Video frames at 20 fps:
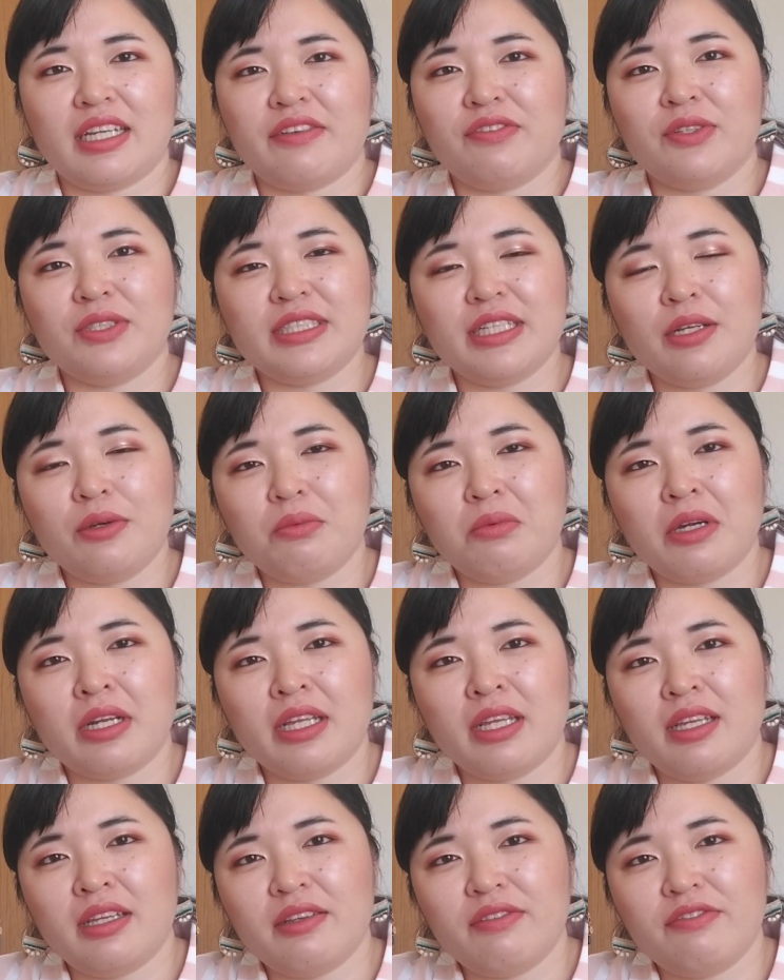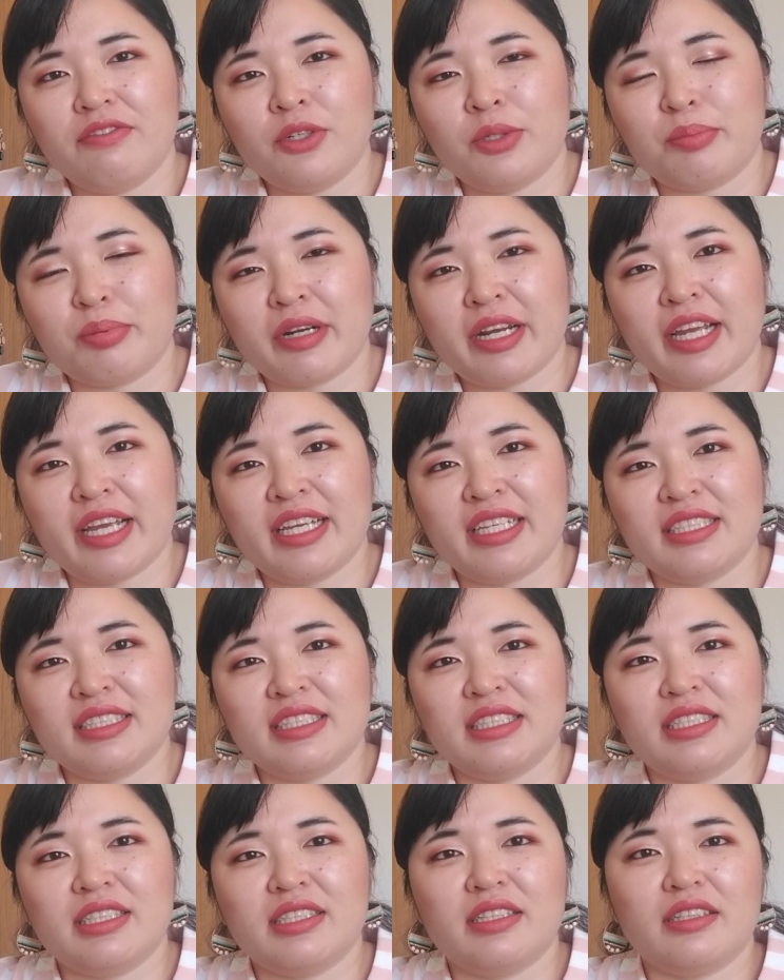if you didn't want it full
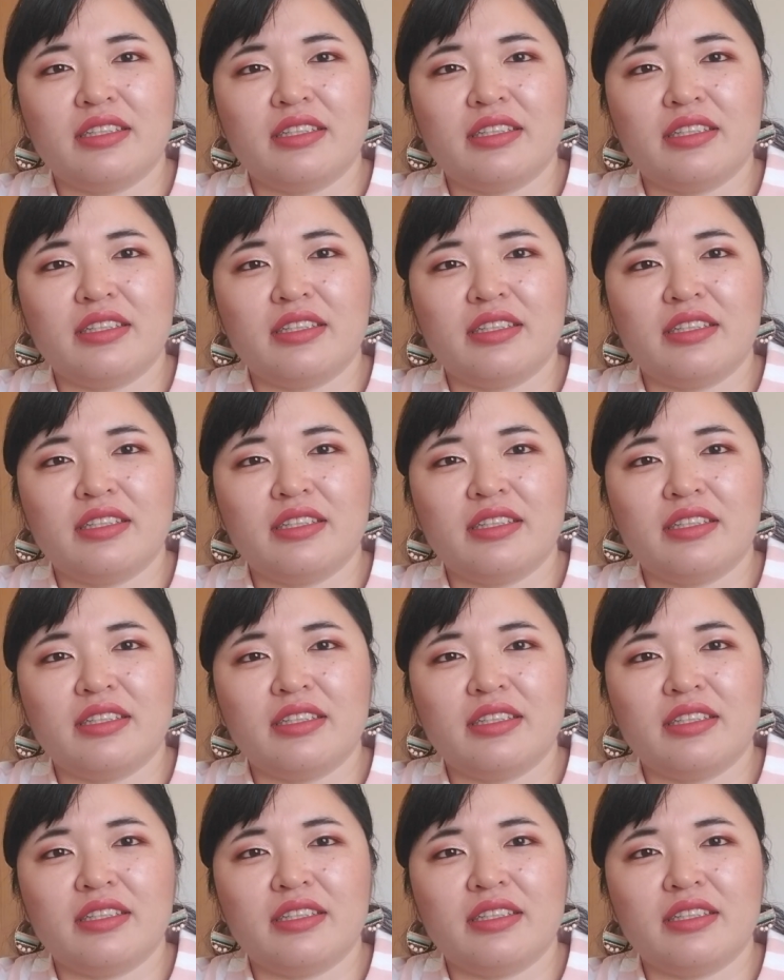price,